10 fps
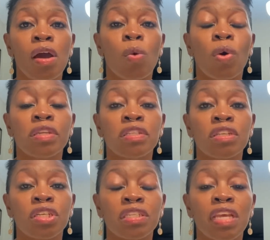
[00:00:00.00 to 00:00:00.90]
One
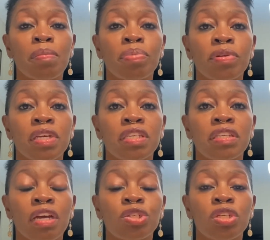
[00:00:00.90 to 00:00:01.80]
such example
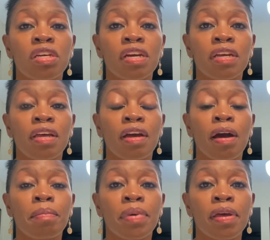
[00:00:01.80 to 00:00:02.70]
is actually
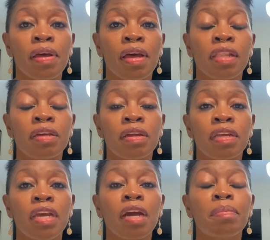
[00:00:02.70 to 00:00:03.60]
a
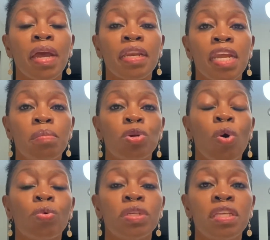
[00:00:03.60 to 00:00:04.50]
young man named
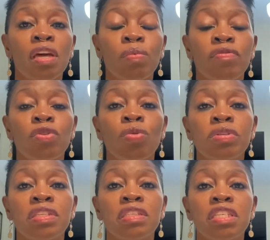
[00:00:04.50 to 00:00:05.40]
Cody that we've
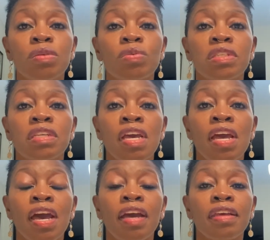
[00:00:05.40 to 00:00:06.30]
known since he was
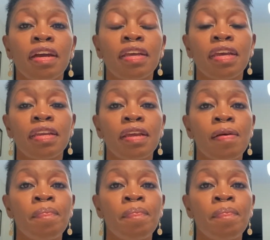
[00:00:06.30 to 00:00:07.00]
a young kid.